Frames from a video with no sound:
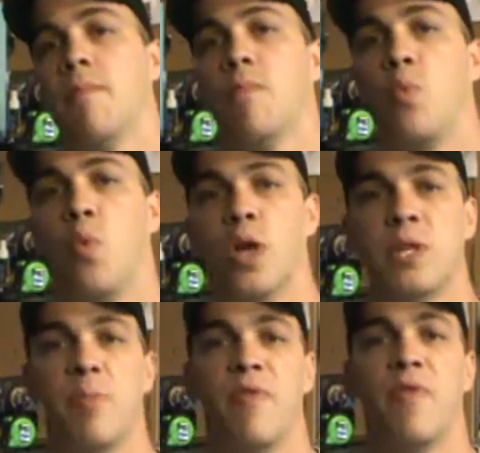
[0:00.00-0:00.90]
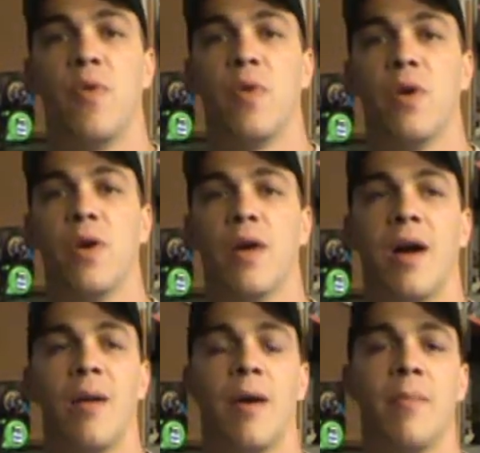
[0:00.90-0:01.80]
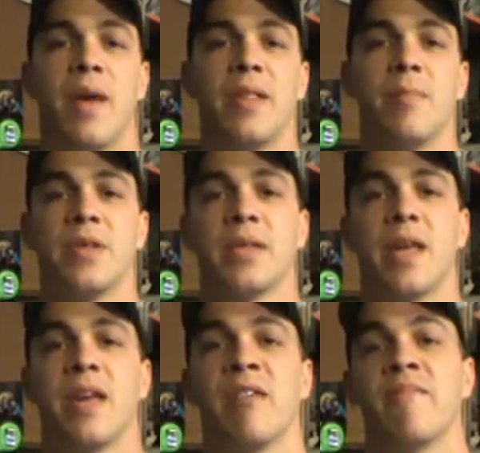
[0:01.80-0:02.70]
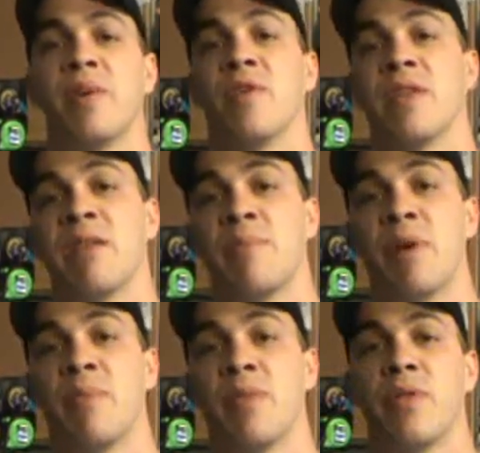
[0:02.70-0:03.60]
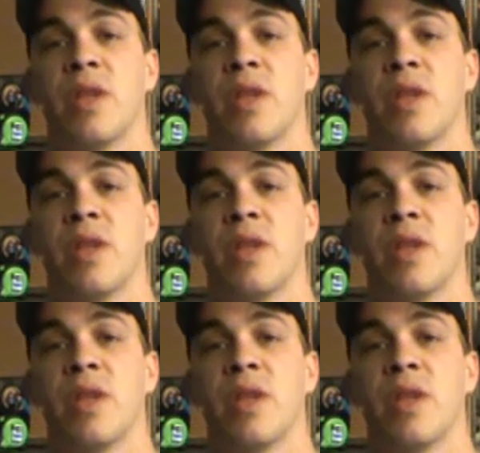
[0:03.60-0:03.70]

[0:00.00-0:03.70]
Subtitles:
Once before I made the mistake of building the bumper,